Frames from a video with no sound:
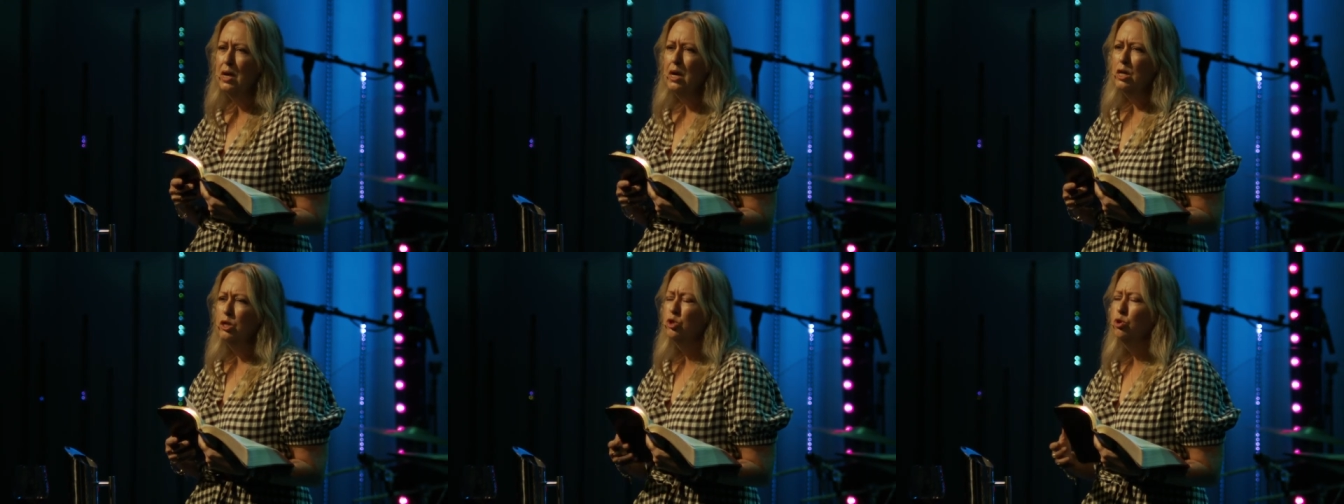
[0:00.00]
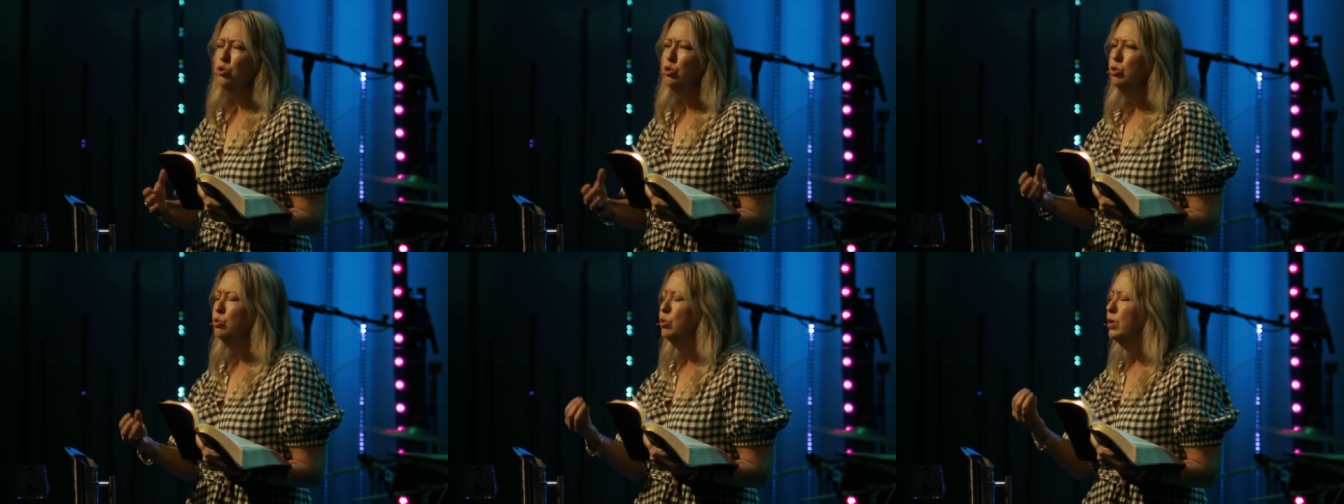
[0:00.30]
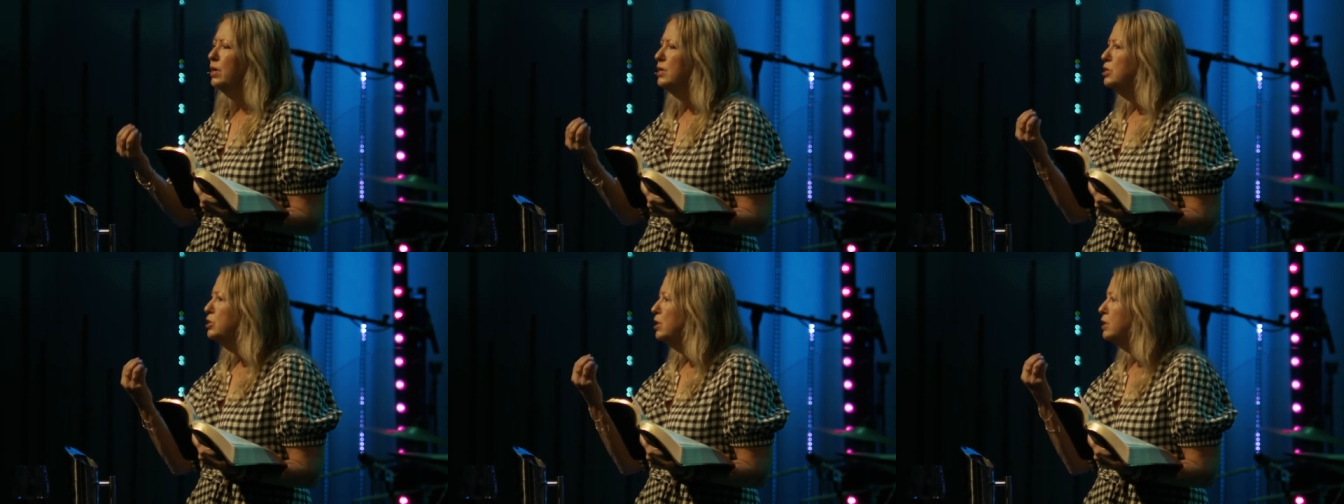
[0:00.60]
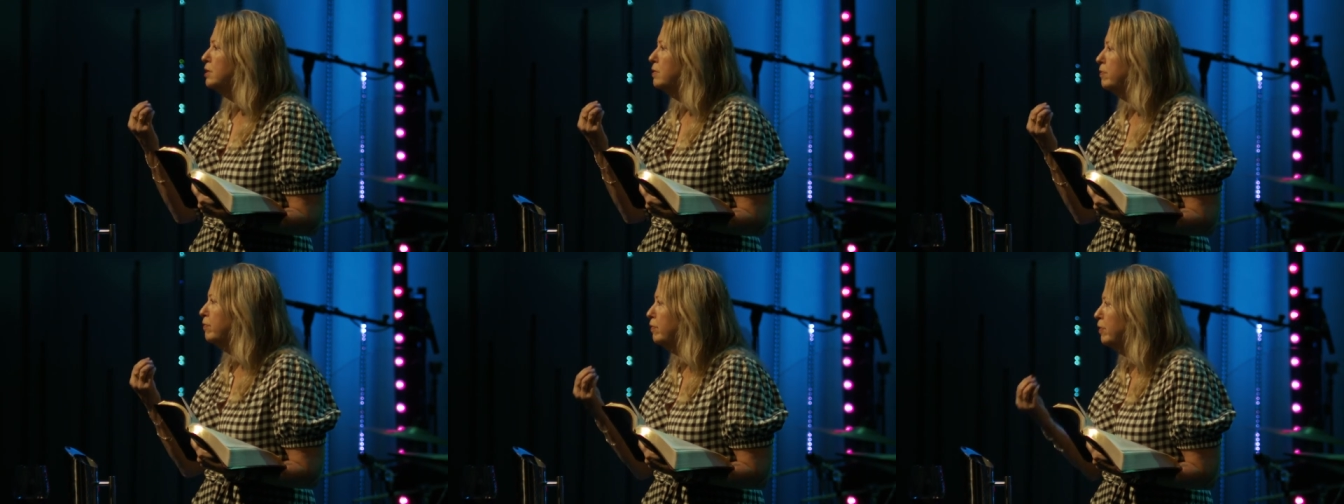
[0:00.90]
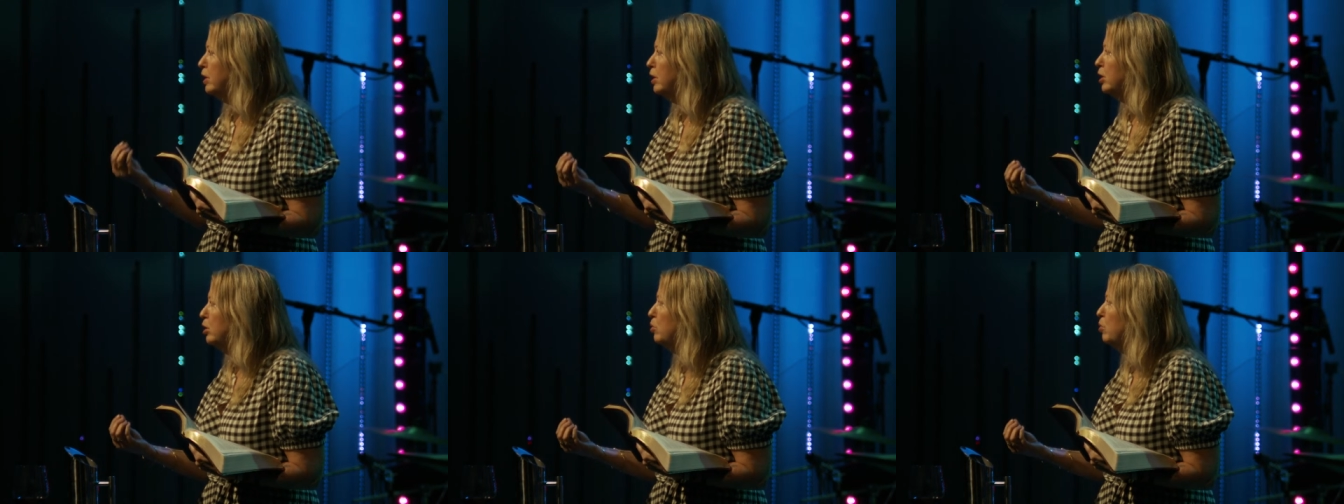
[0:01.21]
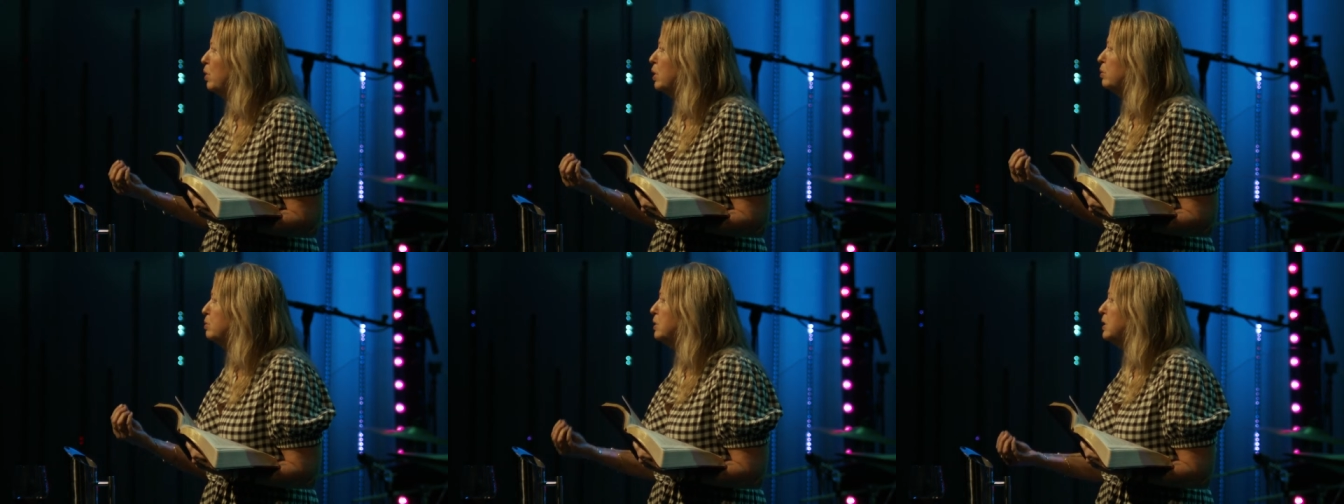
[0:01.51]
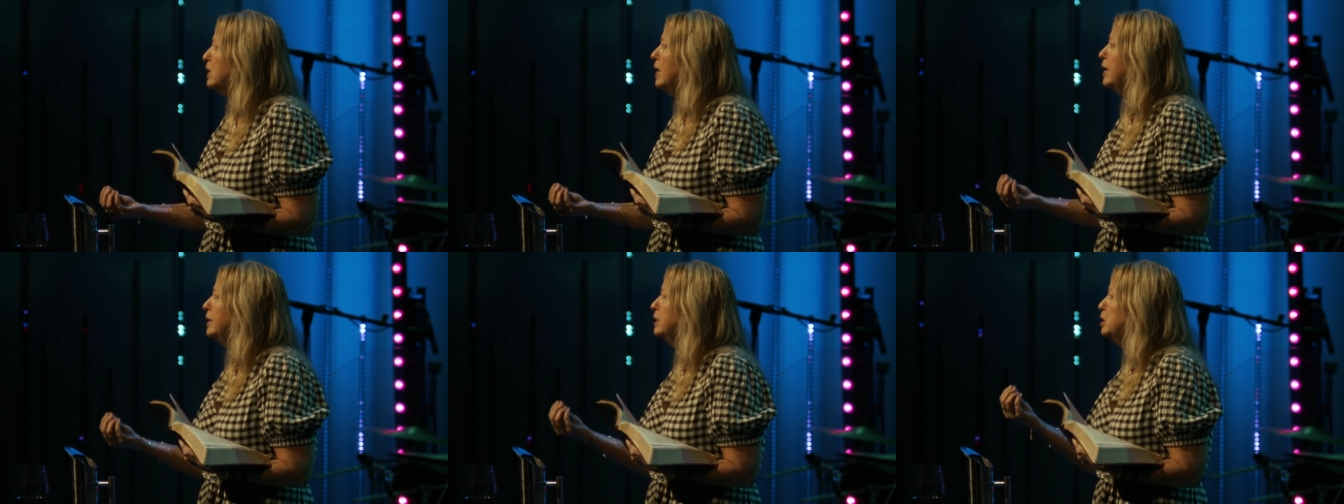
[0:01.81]
so you can just feel what it was
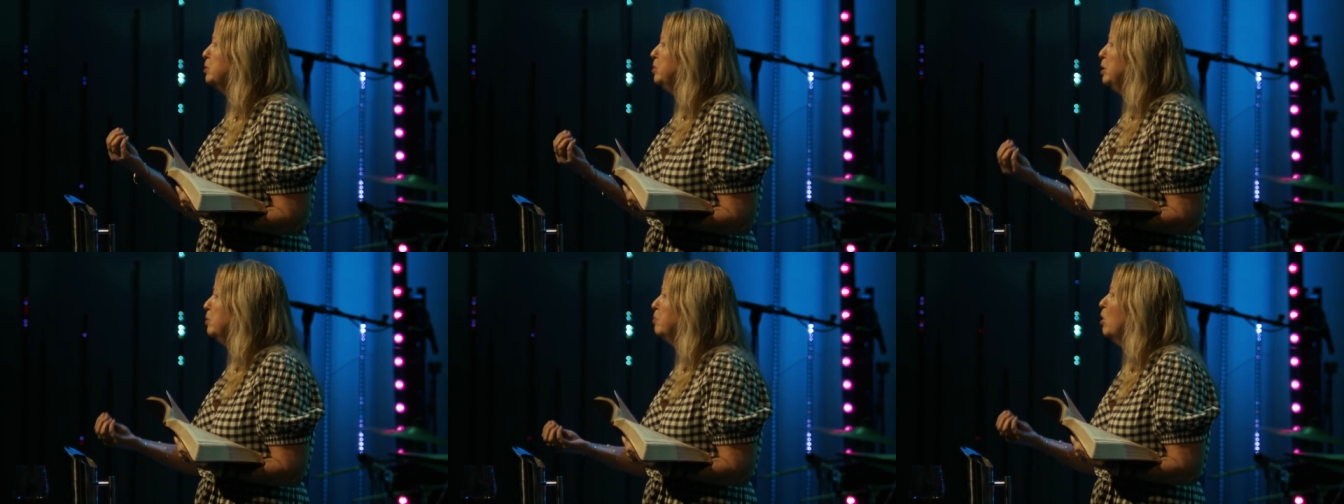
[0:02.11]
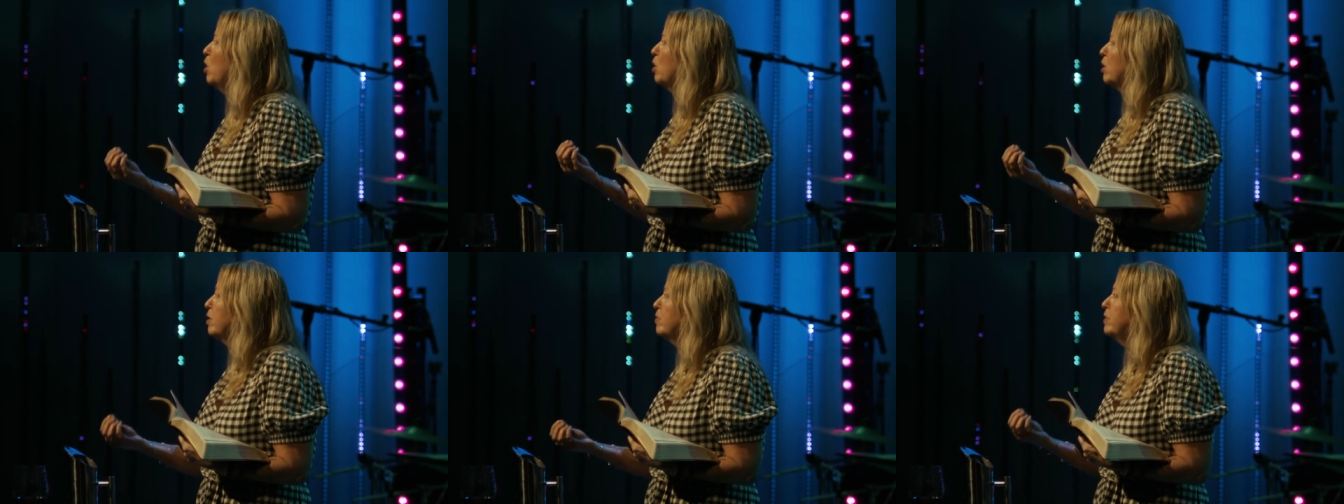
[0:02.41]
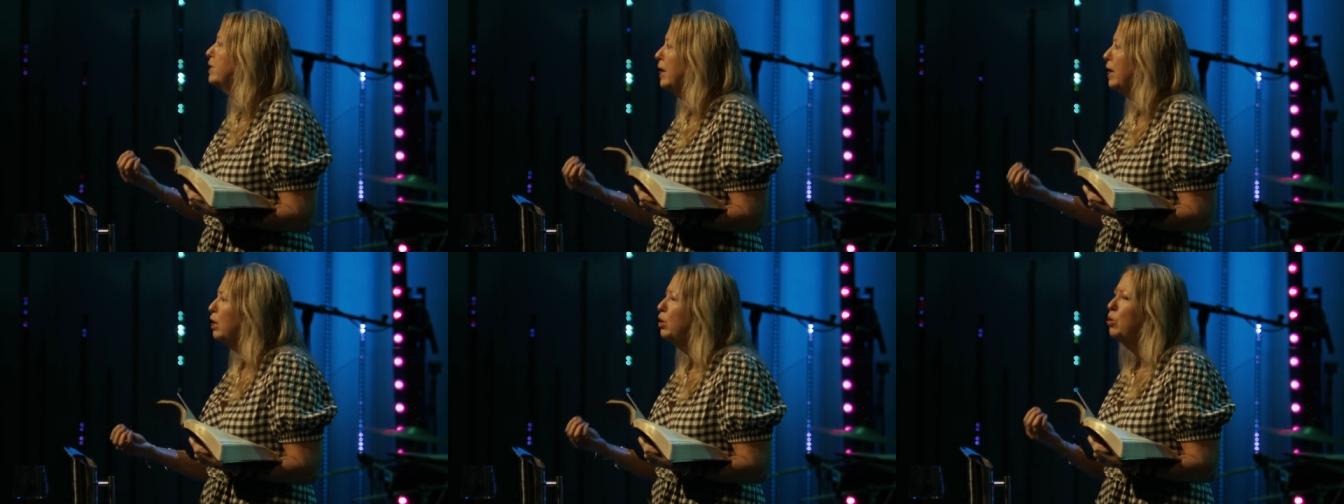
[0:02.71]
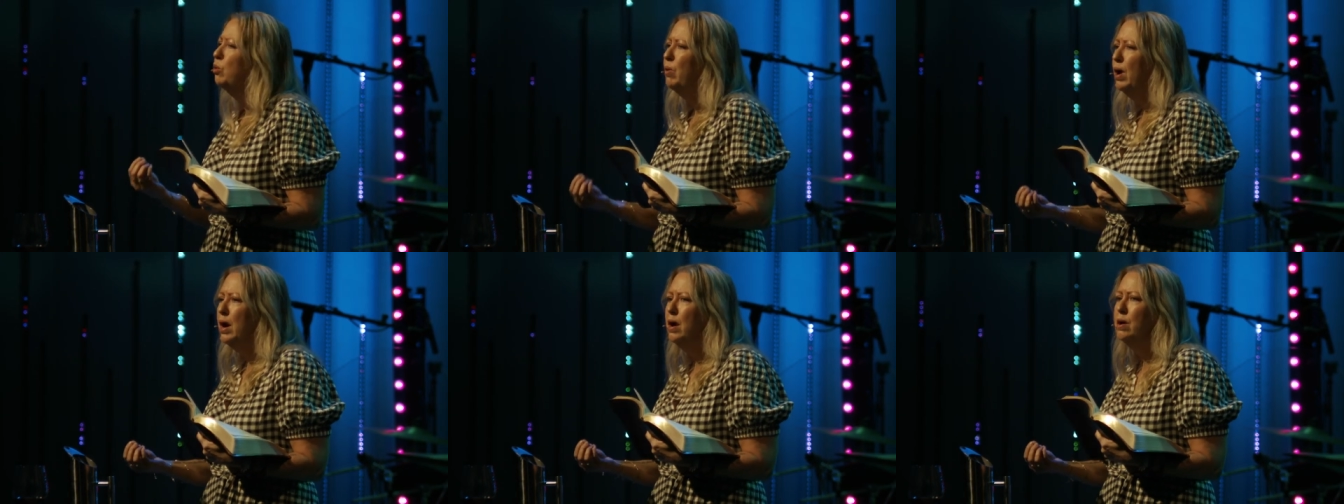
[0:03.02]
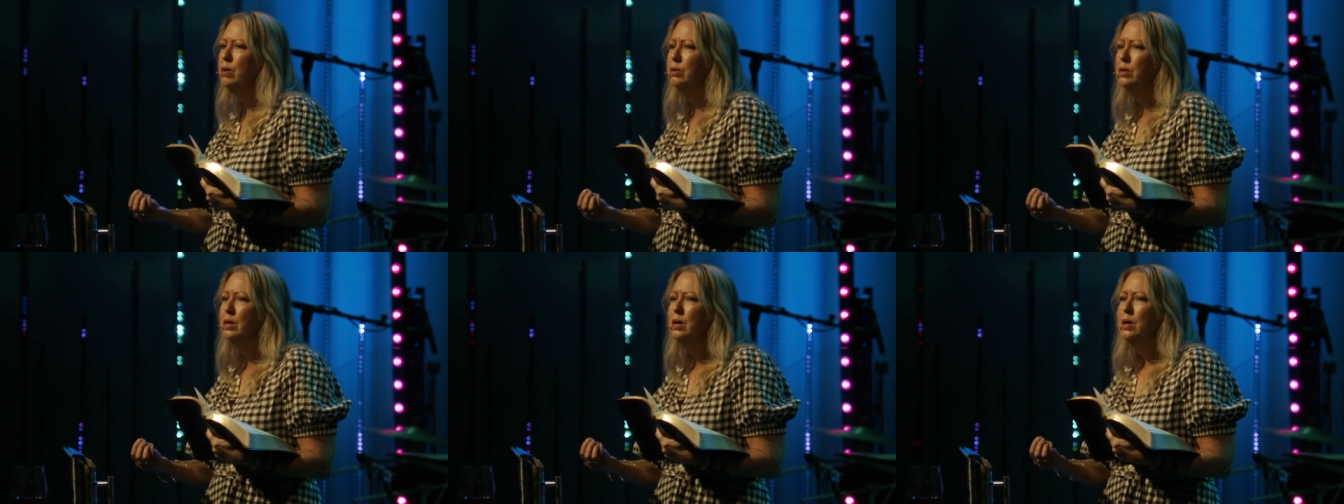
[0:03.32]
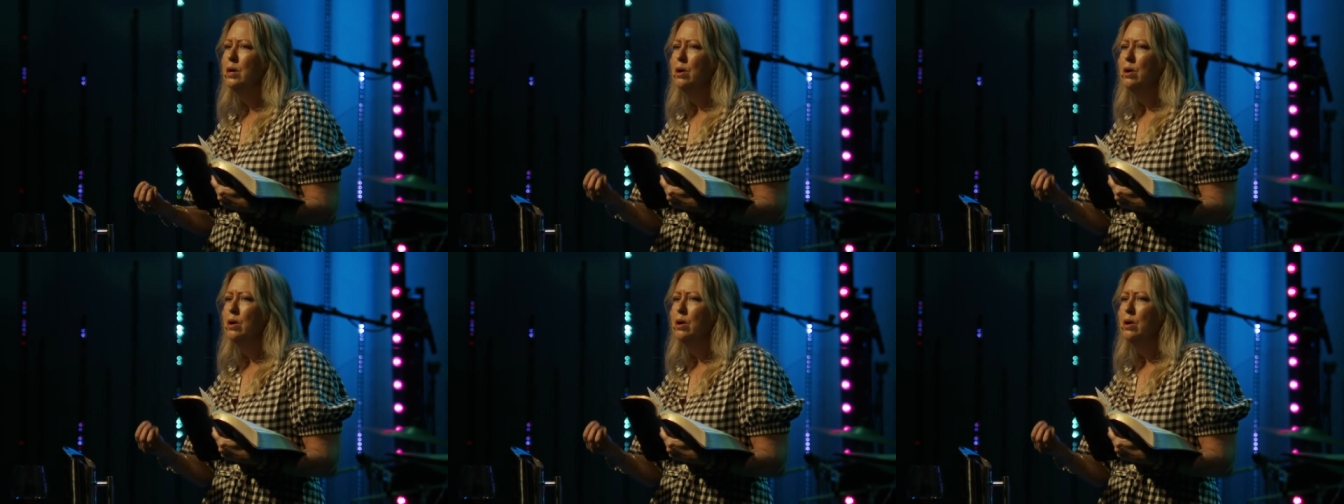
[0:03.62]
like to be a part of that crowd